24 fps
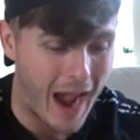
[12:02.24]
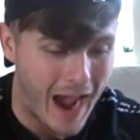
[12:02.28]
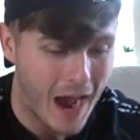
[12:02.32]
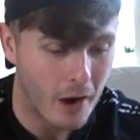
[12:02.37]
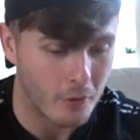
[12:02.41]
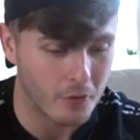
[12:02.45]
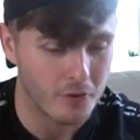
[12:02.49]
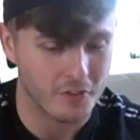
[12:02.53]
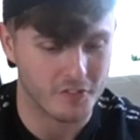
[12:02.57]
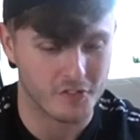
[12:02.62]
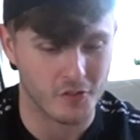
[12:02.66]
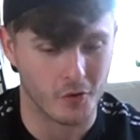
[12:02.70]

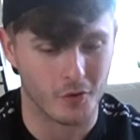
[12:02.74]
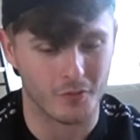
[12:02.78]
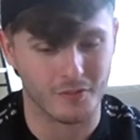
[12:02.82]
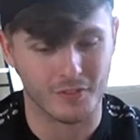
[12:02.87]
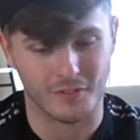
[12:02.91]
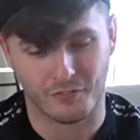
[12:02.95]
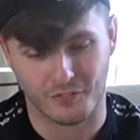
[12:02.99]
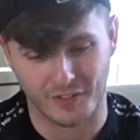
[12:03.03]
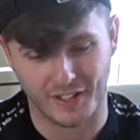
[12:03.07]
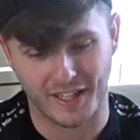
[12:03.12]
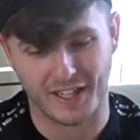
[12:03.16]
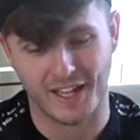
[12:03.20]
out of stock for
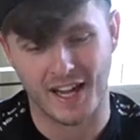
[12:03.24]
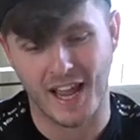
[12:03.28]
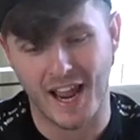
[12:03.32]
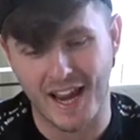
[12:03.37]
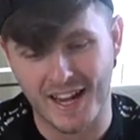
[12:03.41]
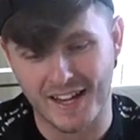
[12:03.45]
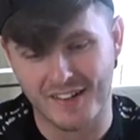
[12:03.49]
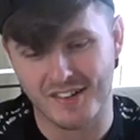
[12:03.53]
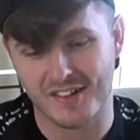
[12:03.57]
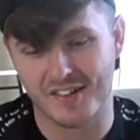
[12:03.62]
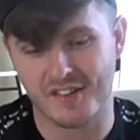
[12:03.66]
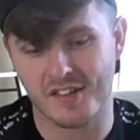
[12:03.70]
friggin'
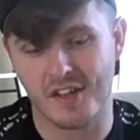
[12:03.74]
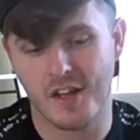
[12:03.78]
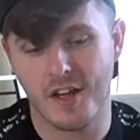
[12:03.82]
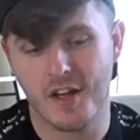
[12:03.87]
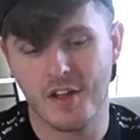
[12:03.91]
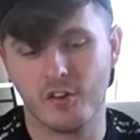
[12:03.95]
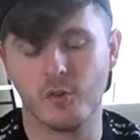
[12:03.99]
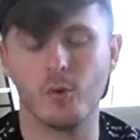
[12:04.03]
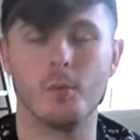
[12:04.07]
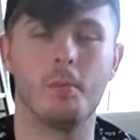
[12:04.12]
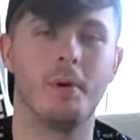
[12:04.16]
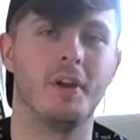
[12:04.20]
ages.
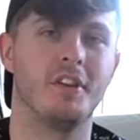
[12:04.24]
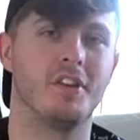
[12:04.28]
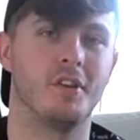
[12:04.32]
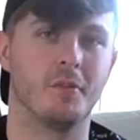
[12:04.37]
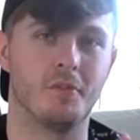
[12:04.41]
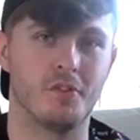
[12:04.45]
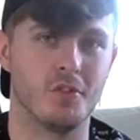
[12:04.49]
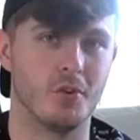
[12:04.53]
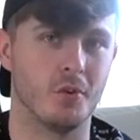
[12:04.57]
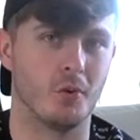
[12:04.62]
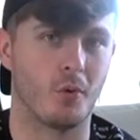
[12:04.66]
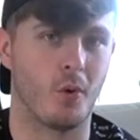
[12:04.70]
So we picked up
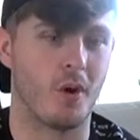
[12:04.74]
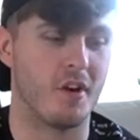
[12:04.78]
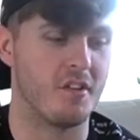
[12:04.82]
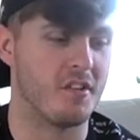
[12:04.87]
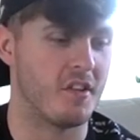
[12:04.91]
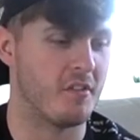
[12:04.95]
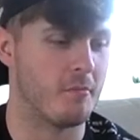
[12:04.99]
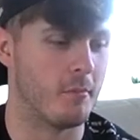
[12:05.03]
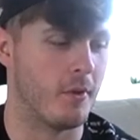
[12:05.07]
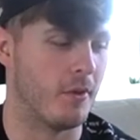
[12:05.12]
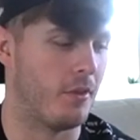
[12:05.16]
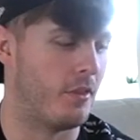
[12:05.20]
two crates
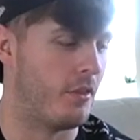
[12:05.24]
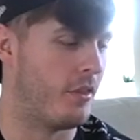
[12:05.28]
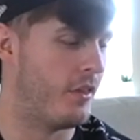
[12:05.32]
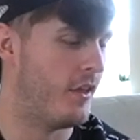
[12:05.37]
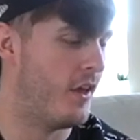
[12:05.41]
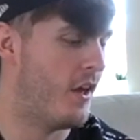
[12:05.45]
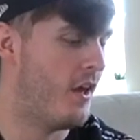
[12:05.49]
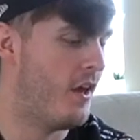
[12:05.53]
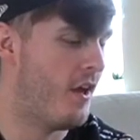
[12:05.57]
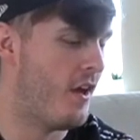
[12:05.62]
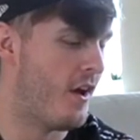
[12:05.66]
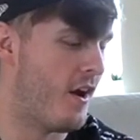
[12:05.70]
this month
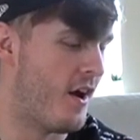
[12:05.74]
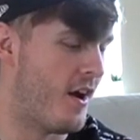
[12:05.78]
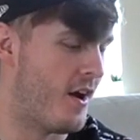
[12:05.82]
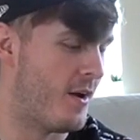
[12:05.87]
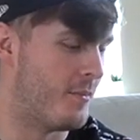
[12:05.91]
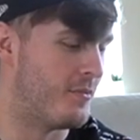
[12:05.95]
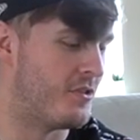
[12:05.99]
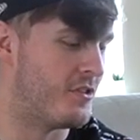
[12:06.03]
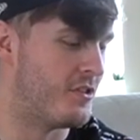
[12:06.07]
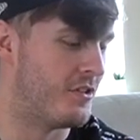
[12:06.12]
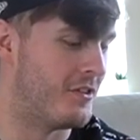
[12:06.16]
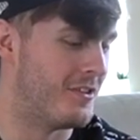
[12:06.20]

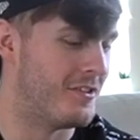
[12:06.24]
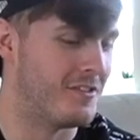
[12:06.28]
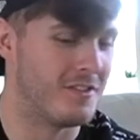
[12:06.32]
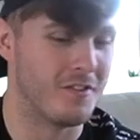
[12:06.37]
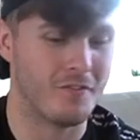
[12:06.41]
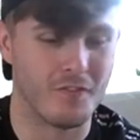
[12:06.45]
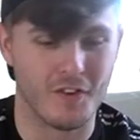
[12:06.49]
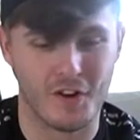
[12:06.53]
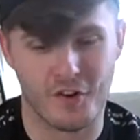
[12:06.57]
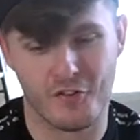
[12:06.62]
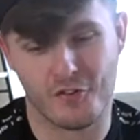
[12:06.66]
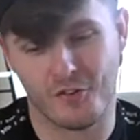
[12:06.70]
to
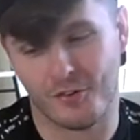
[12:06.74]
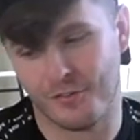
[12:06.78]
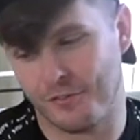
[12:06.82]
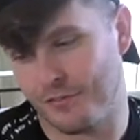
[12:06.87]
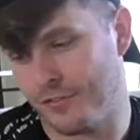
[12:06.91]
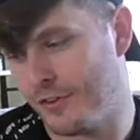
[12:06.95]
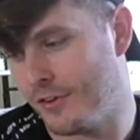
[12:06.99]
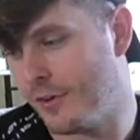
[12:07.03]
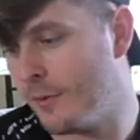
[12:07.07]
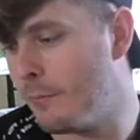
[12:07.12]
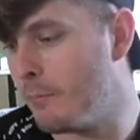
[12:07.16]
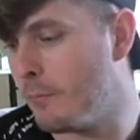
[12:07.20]
finish off
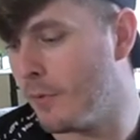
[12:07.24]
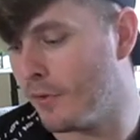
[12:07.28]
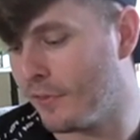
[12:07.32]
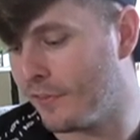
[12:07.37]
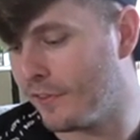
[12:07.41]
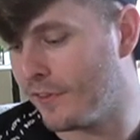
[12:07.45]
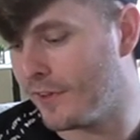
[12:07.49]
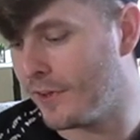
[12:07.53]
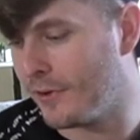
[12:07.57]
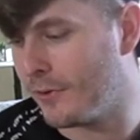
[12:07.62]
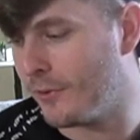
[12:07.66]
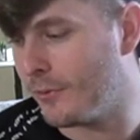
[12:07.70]
the
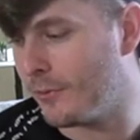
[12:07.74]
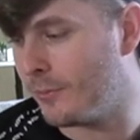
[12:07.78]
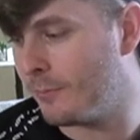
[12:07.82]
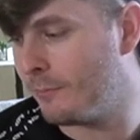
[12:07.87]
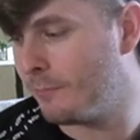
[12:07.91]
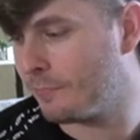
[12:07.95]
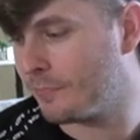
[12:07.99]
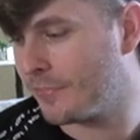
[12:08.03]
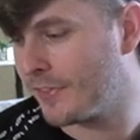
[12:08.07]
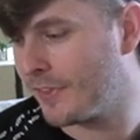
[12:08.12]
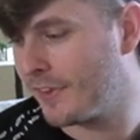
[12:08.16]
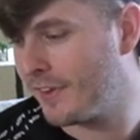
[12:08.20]
monthly haul.
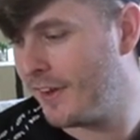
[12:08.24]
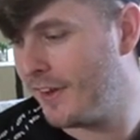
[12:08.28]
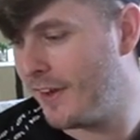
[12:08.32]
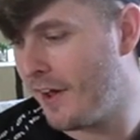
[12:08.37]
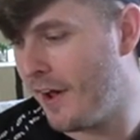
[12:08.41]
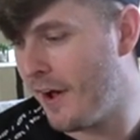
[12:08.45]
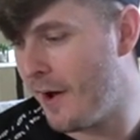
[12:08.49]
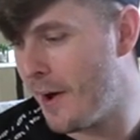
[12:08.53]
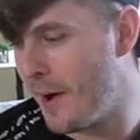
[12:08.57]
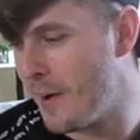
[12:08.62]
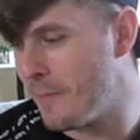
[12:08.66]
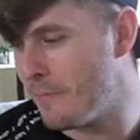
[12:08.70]

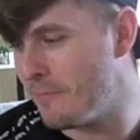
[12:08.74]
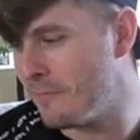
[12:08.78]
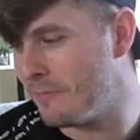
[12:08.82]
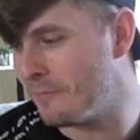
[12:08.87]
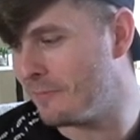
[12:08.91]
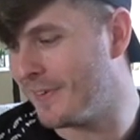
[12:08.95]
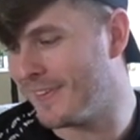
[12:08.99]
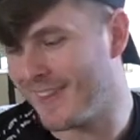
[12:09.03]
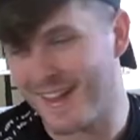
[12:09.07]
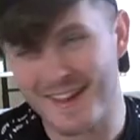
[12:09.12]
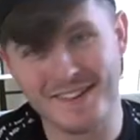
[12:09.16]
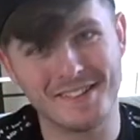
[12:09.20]

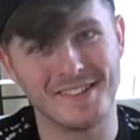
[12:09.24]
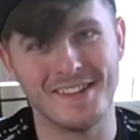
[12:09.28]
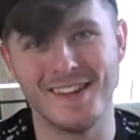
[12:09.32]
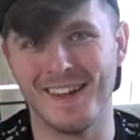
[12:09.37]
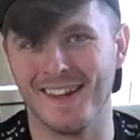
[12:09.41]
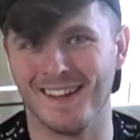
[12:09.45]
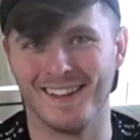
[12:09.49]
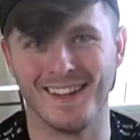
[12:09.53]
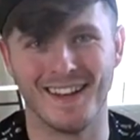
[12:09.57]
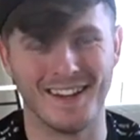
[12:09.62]
But that's it,